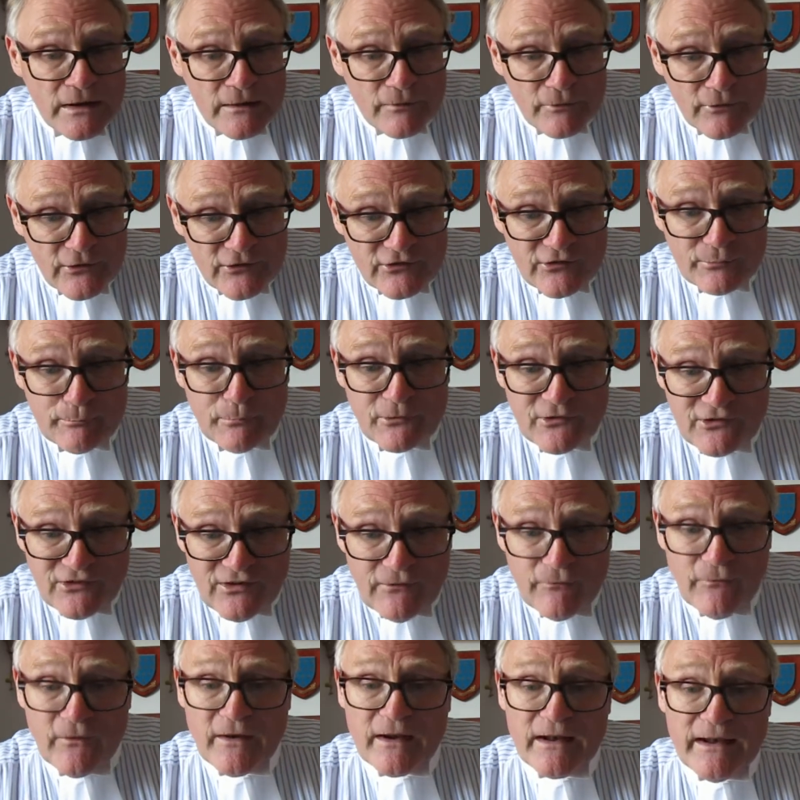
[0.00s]
This
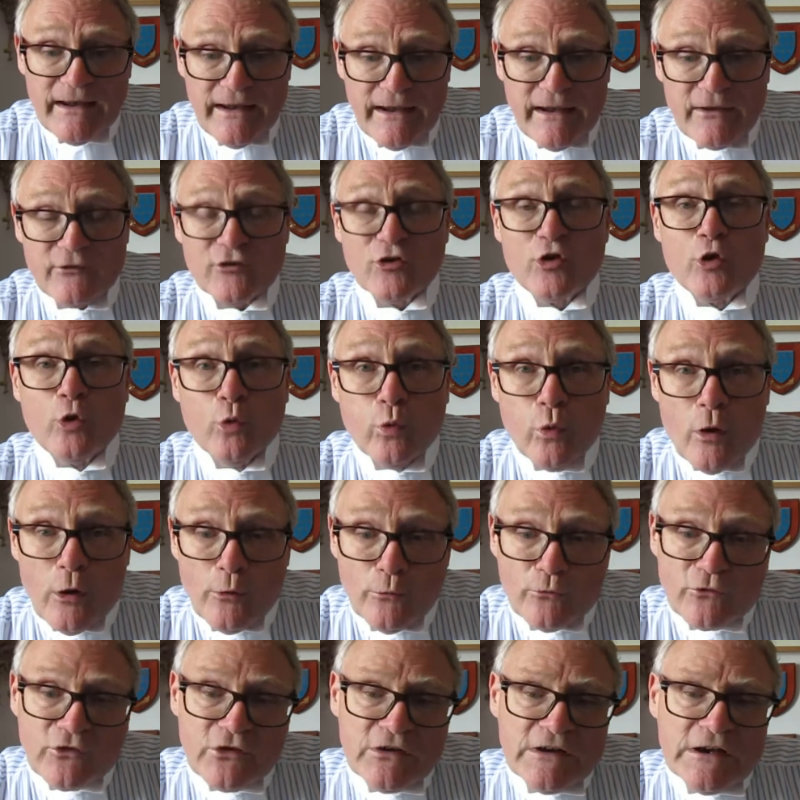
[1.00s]
specifically is,
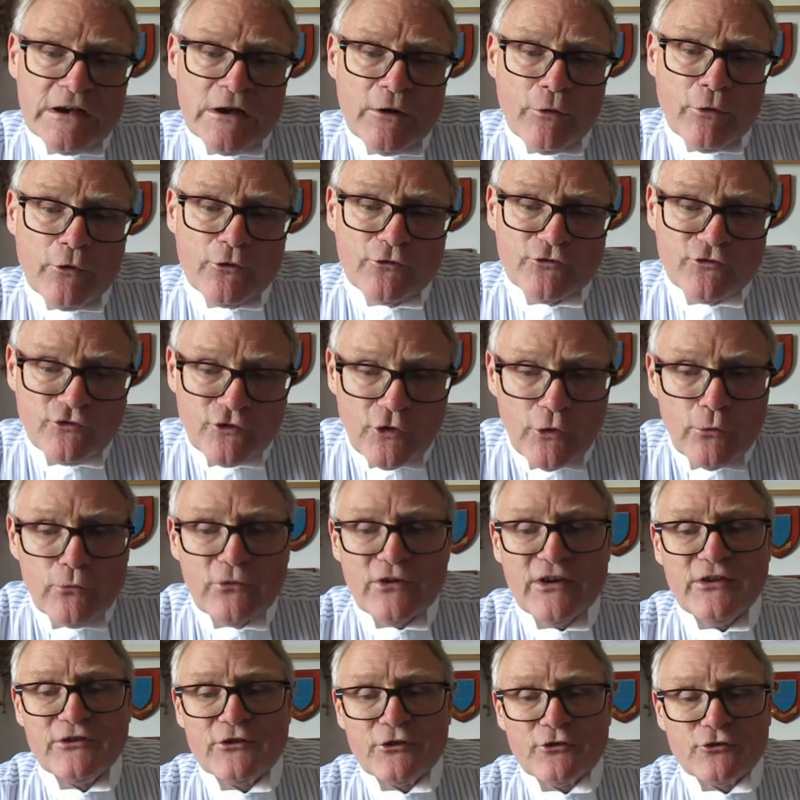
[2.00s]
quote, the
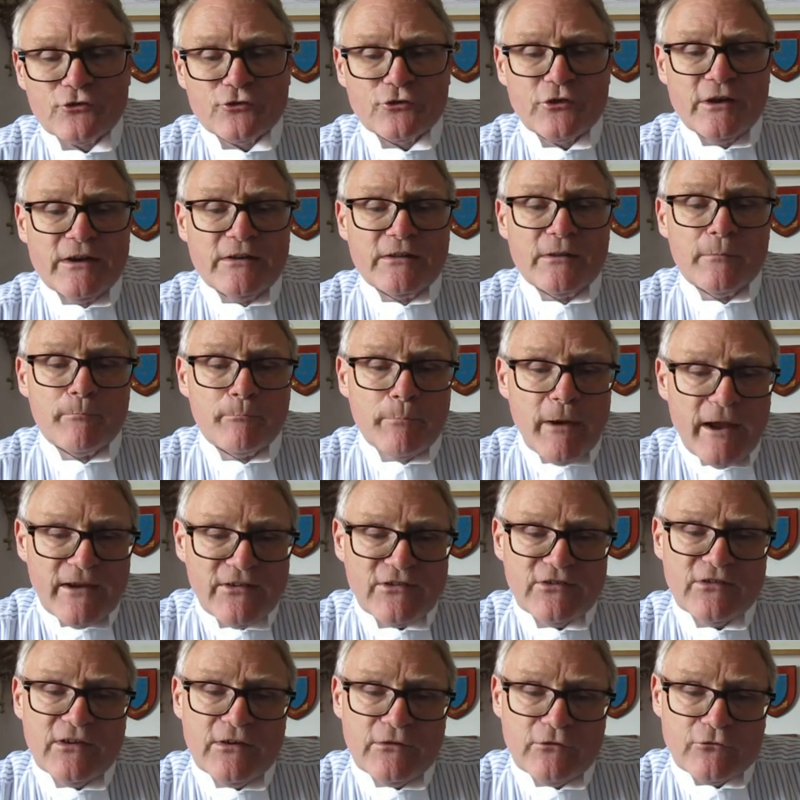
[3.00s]
duty to treat the
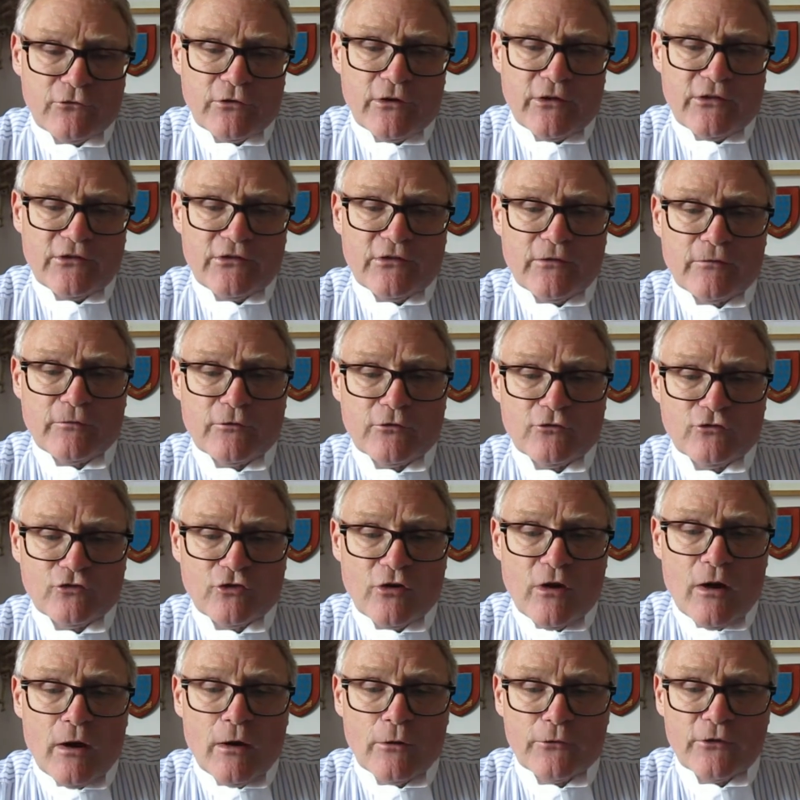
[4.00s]
best interests of the
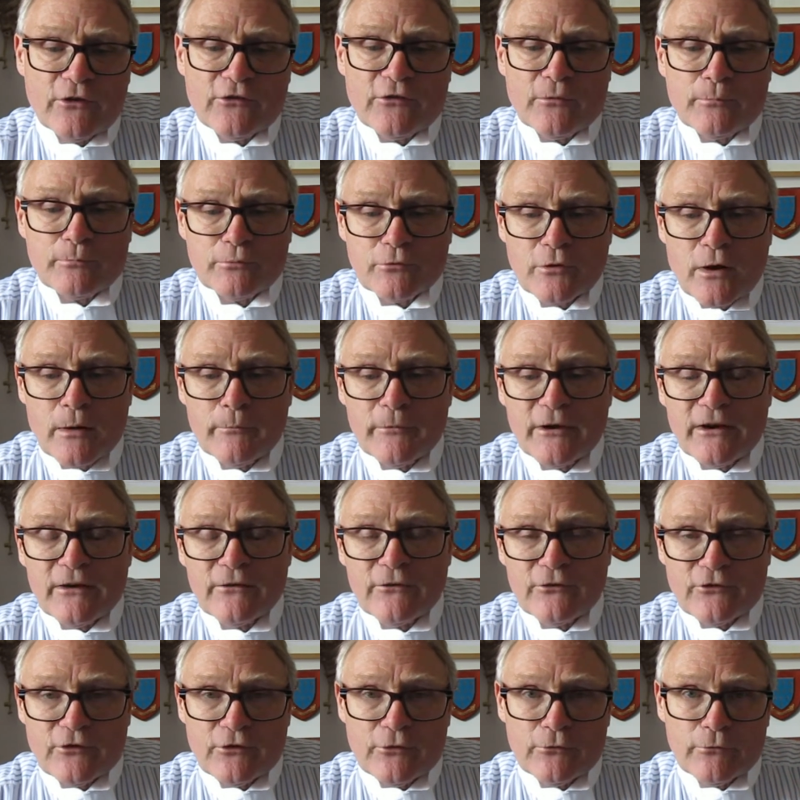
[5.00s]
child as a primary
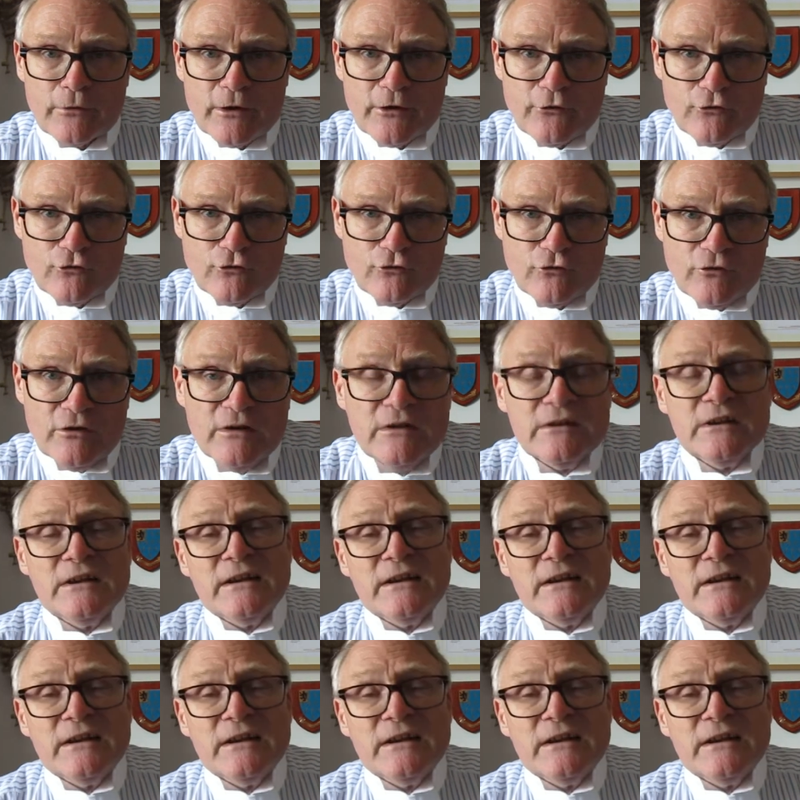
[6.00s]
consideration.